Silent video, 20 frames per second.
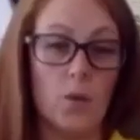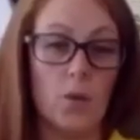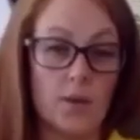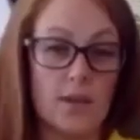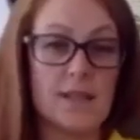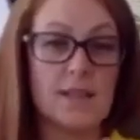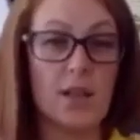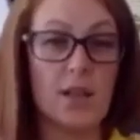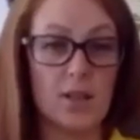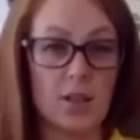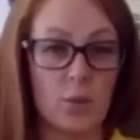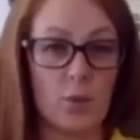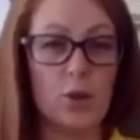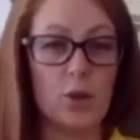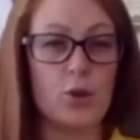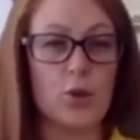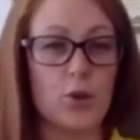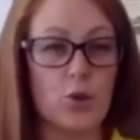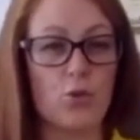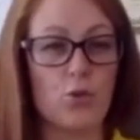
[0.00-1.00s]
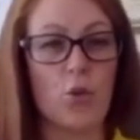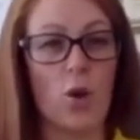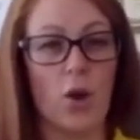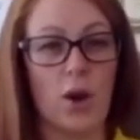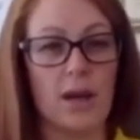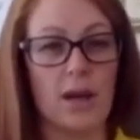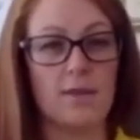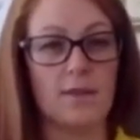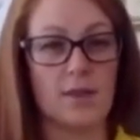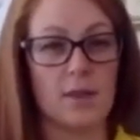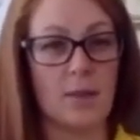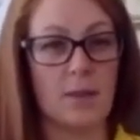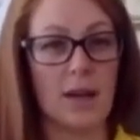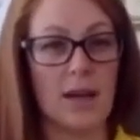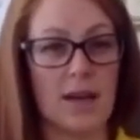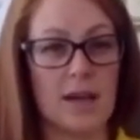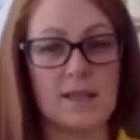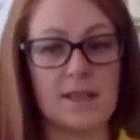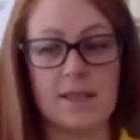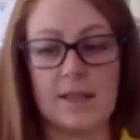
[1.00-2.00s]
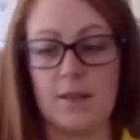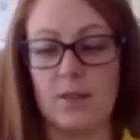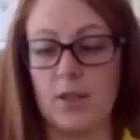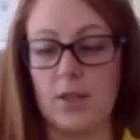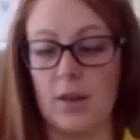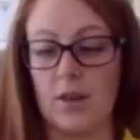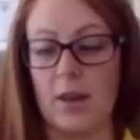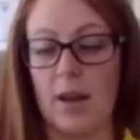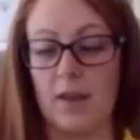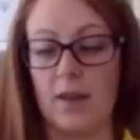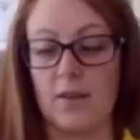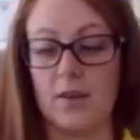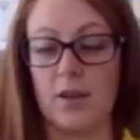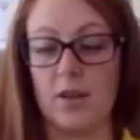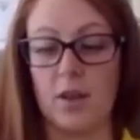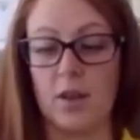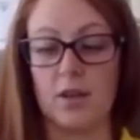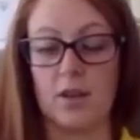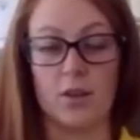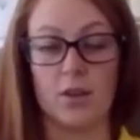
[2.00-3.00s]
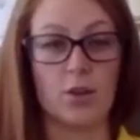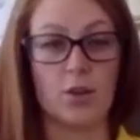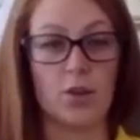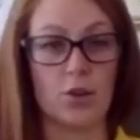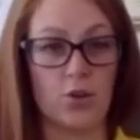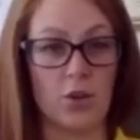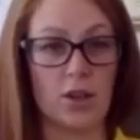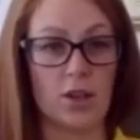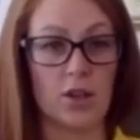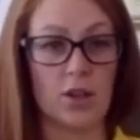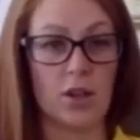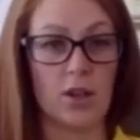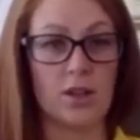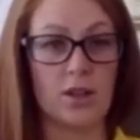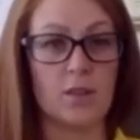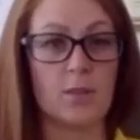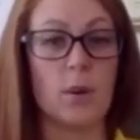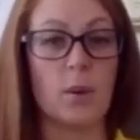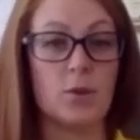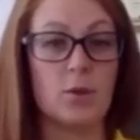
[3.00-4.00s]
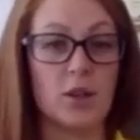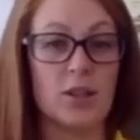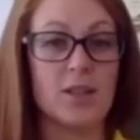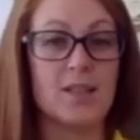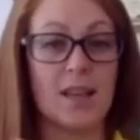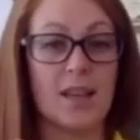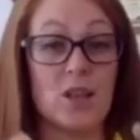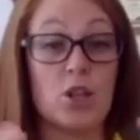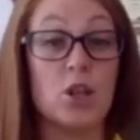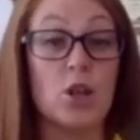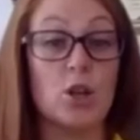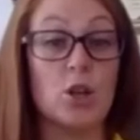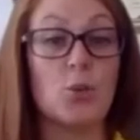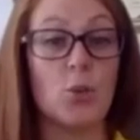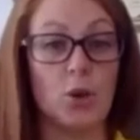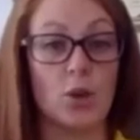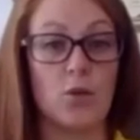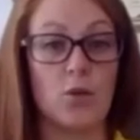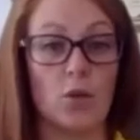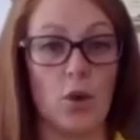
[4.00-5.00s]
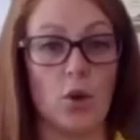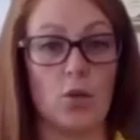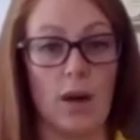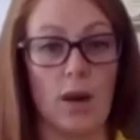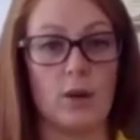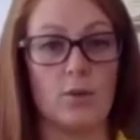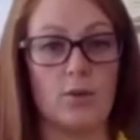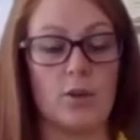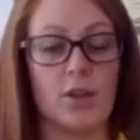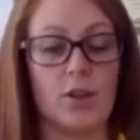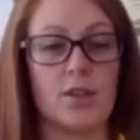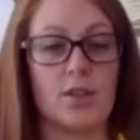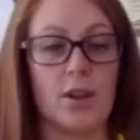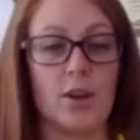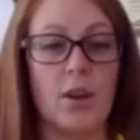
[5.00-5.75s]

Obviously, I don't want you to drive to places if you don't have to under the restrictions, but I'm just saying use what you've got around you.